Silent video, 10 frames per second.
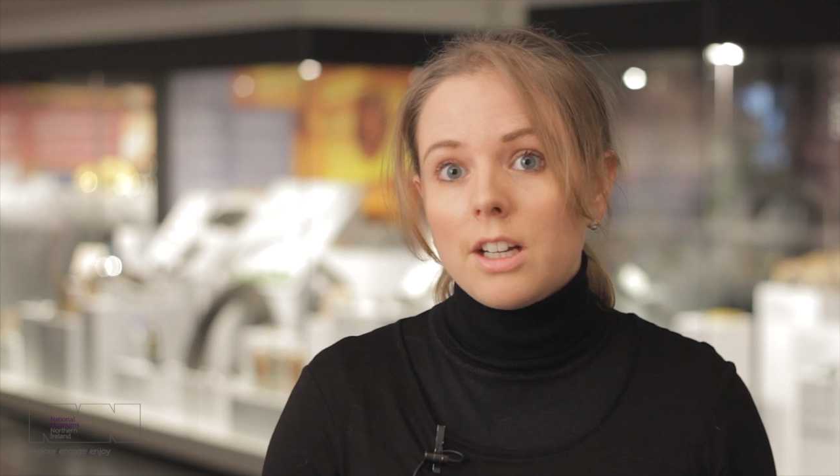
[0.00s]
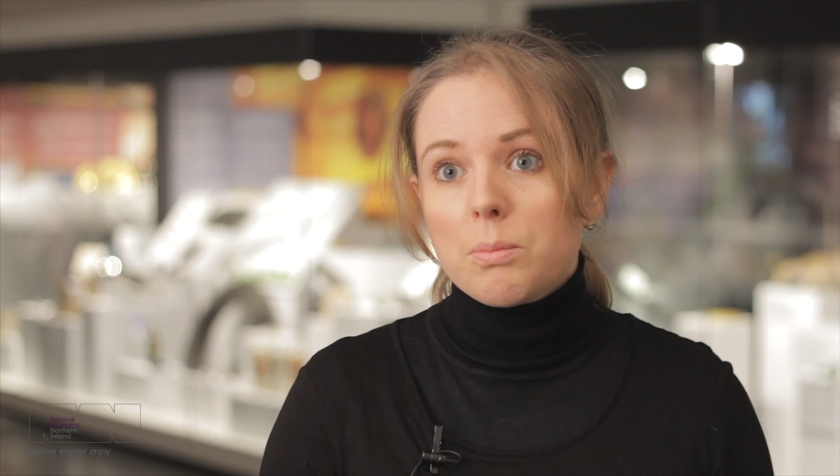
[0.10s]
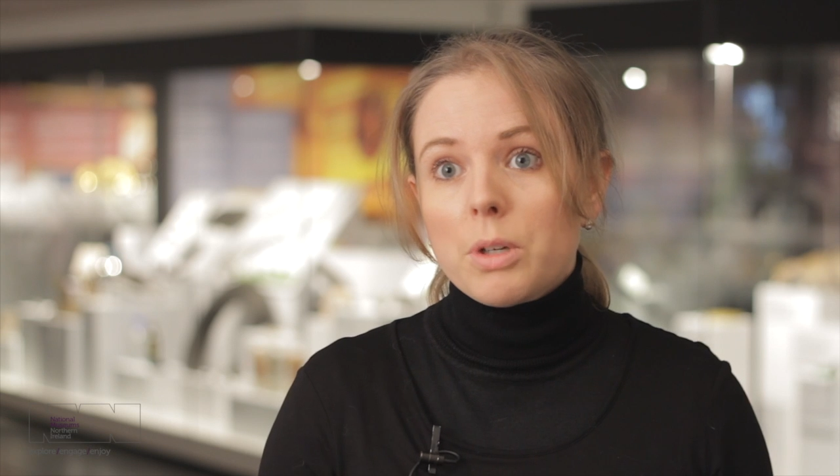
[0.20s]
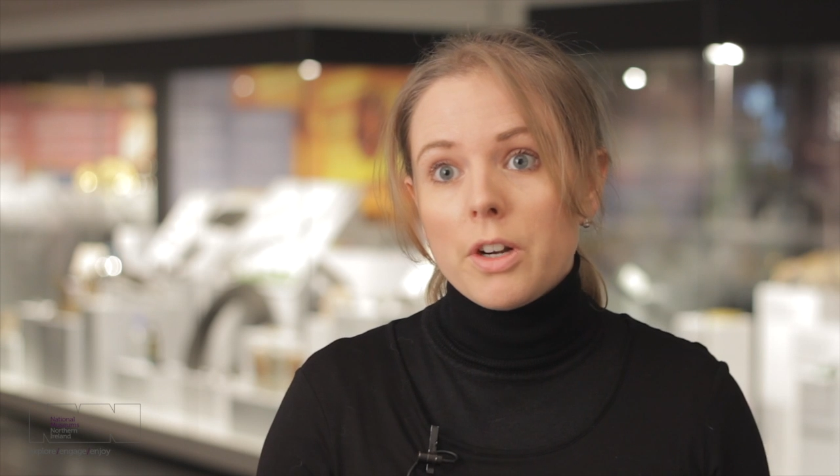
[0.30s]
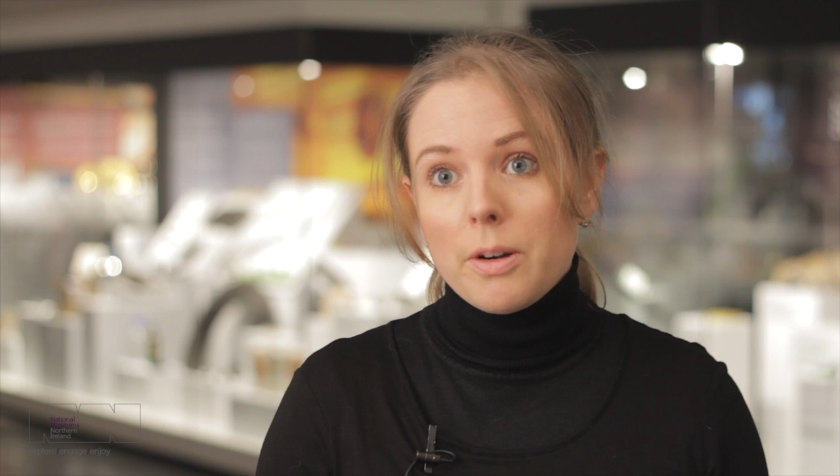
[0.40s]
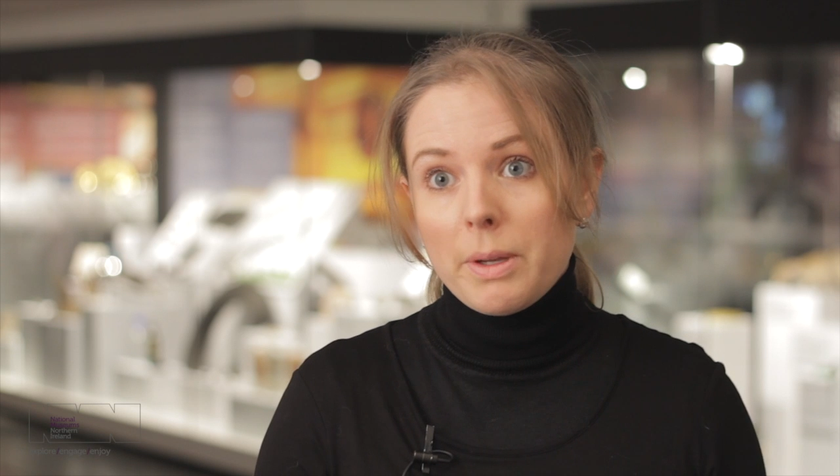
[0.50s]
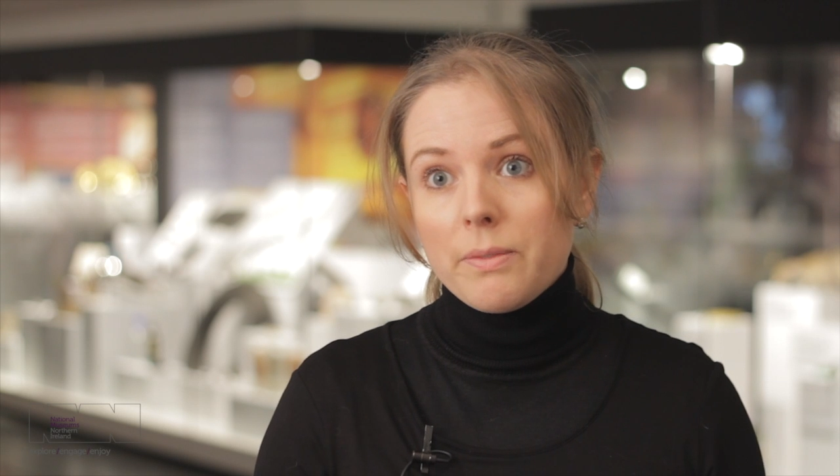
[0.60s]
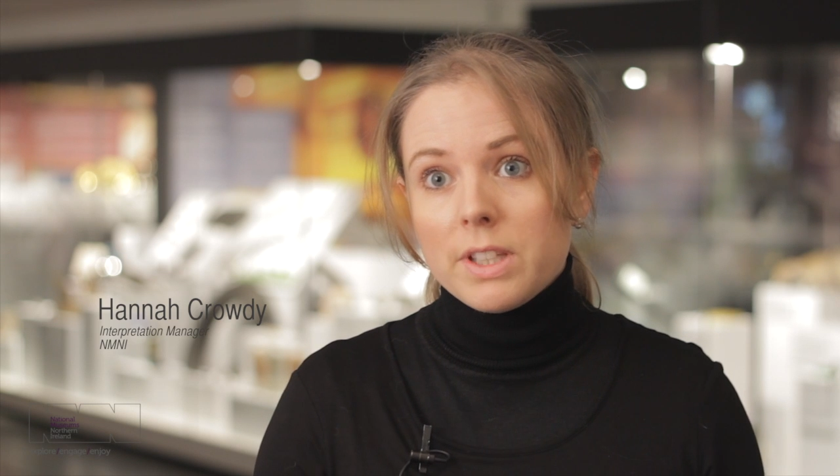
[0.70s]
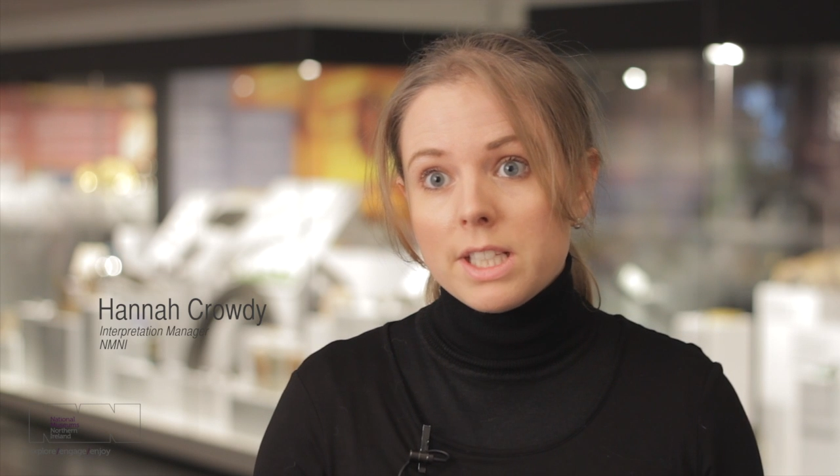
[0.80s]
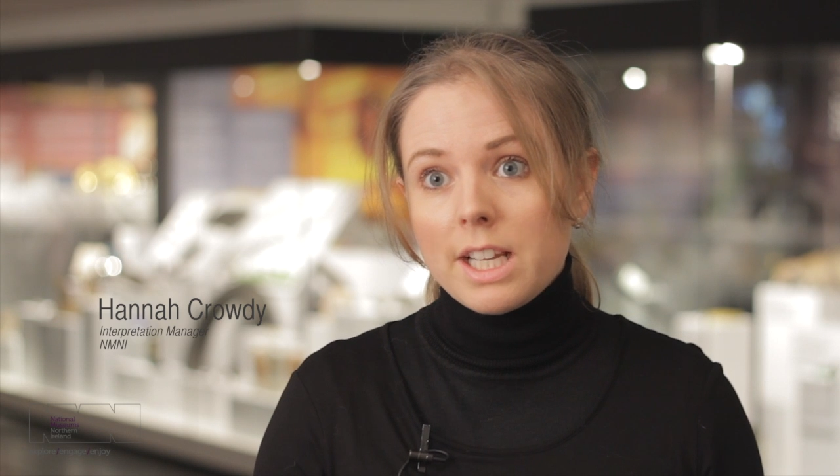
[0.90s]
our programming
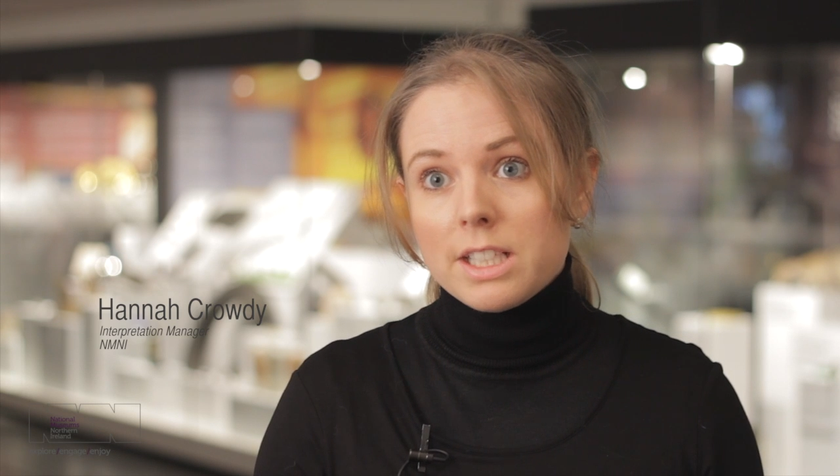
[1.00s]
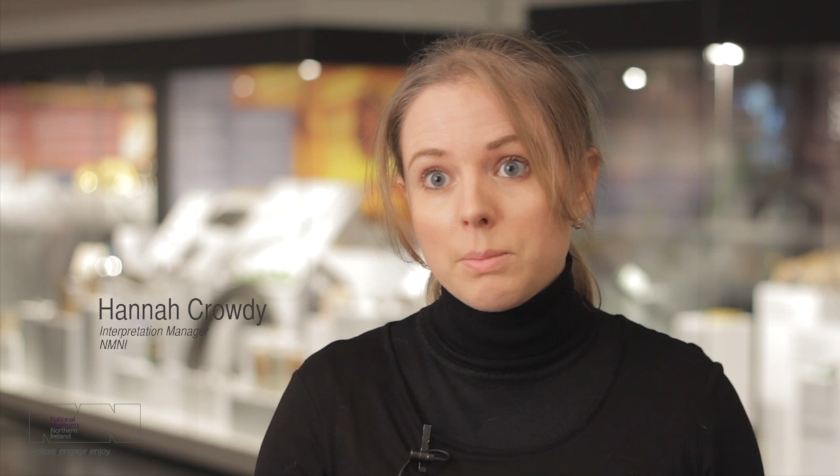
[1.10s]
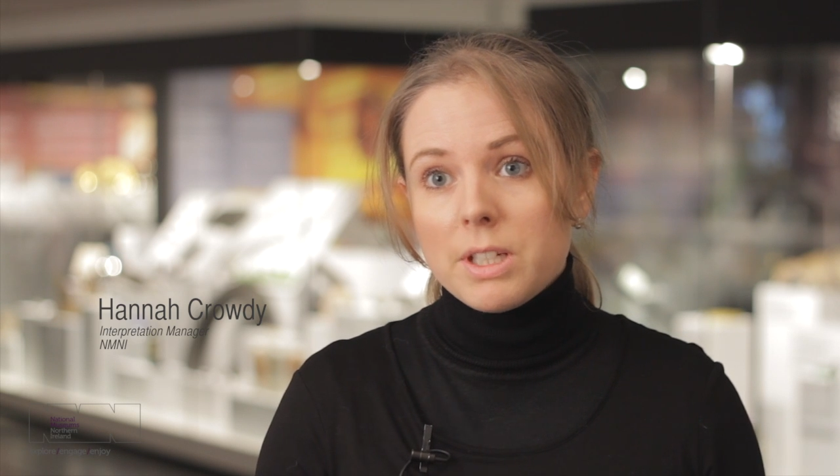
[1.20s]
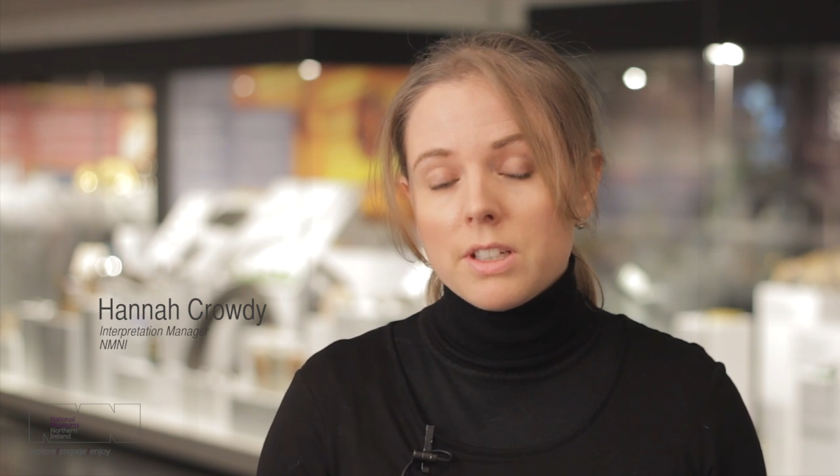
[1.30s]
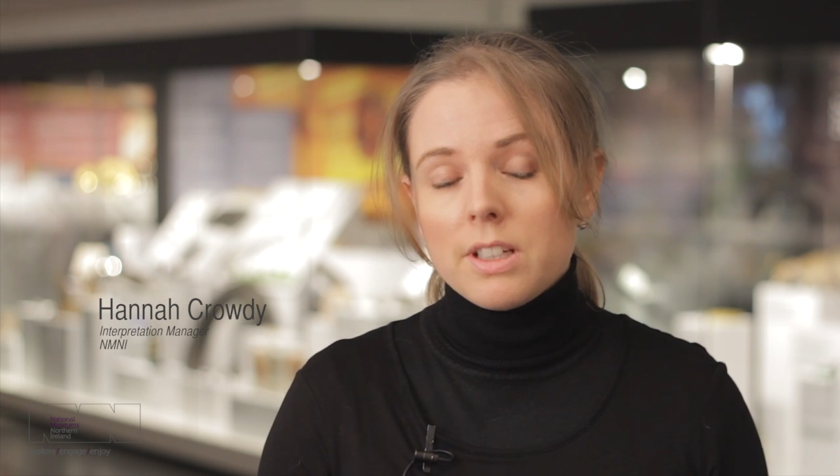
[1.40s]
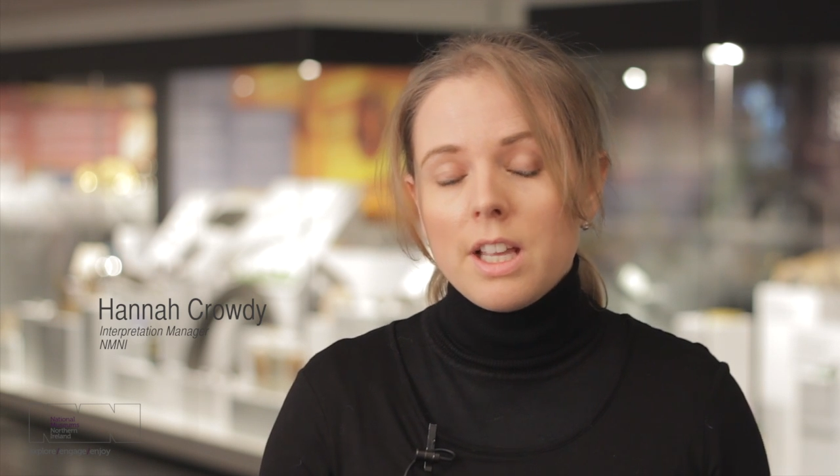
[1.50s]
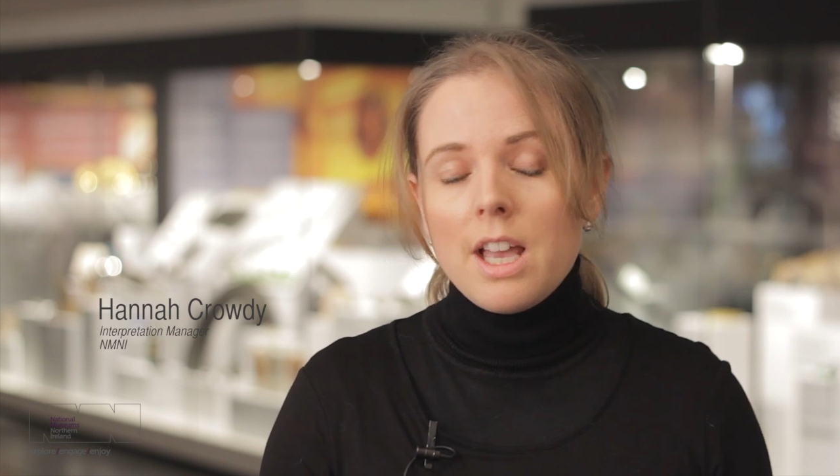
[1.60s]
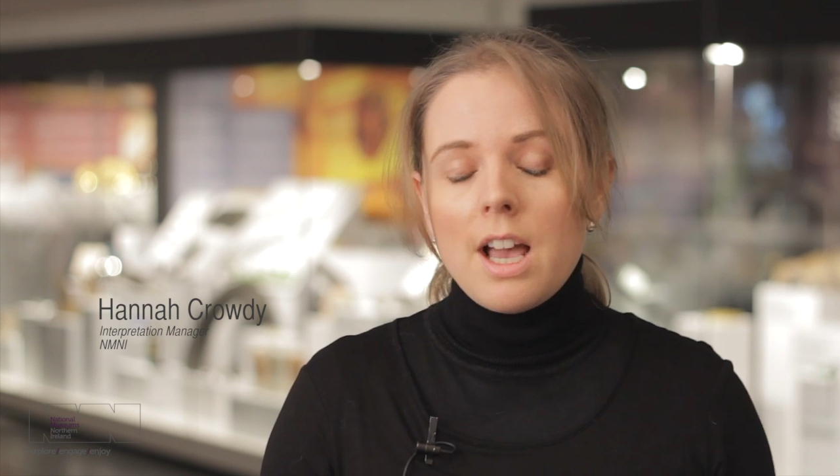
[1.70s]
for this exhibition,